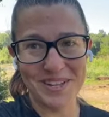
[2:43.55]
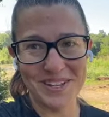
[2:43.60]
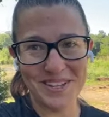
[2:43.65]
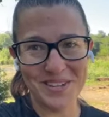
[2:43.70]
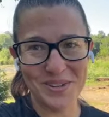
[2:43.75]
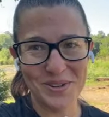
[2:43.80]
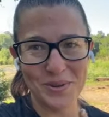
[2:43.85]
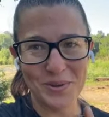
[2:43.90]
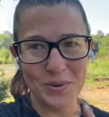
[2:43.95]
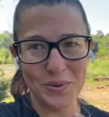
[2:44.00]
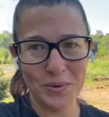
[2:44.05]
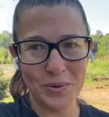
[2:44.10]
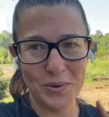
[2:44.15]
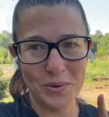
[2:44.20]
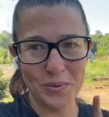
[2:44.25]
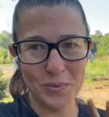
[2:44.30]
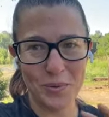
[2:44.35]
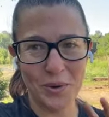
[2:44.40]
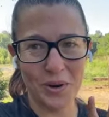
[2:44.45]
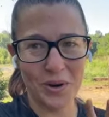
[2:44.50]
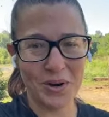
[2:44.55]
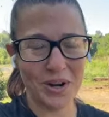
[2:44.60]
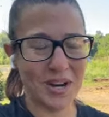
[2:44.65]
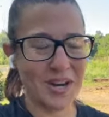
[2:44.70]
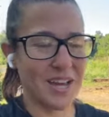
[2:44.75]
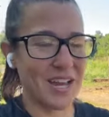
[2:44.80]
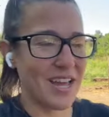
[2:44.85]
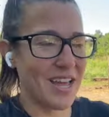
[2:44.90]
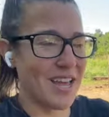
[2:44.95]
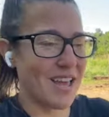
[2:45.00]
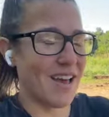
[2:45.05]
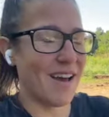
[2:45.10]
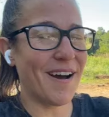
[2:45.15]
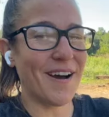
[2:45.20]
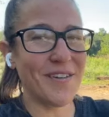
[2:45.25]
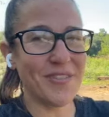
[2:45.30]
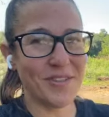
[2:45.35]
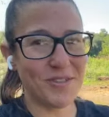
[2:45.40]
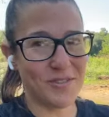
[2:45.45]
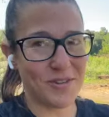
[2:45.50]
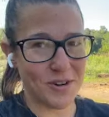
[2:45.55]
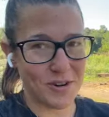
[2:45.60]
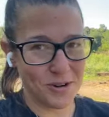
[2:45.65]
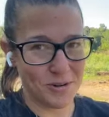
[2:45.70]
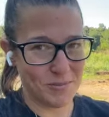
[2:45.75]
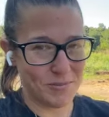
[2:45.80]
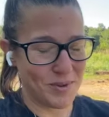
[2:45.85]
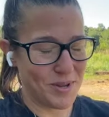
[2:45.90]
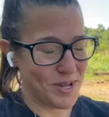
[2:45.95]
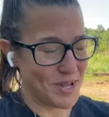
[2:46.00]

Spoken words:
to work on the farm